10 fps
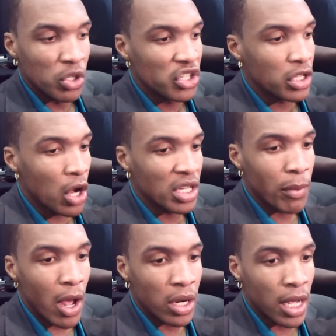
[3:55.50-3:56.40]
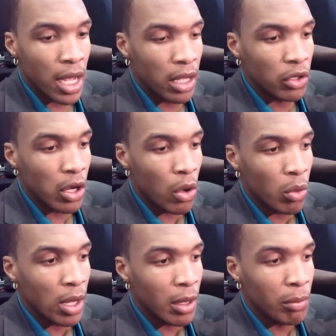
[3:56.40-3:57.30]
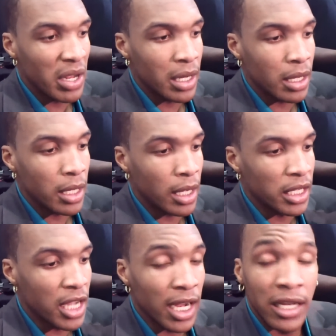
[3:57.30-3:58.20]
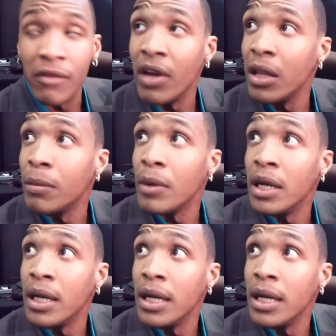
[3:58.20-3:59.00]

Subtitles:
We just talked about being a young and developed